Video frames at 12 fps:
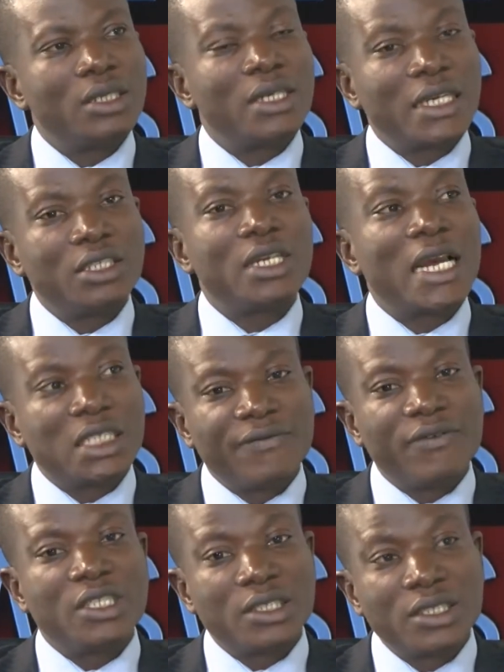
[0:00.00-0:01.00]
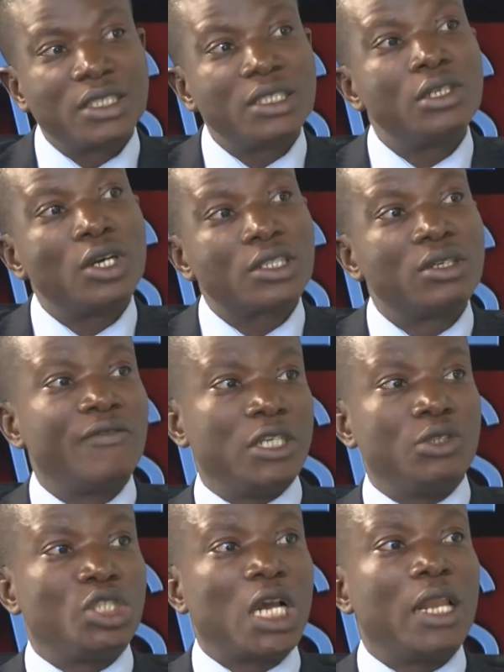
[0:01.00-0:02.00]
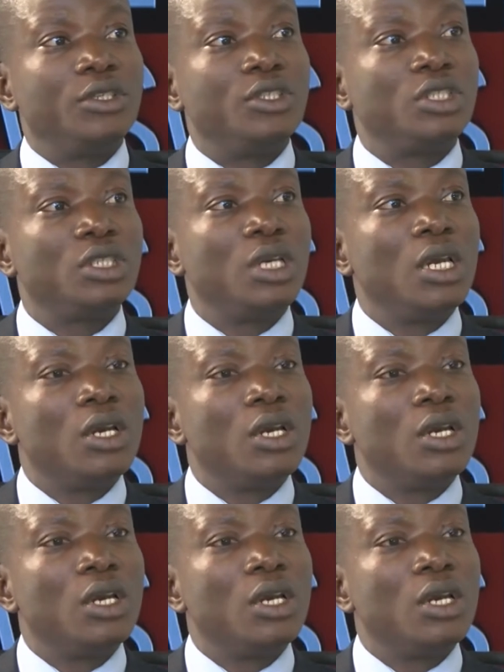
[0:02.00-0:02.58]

Nigeria is facing serious revenue challenge.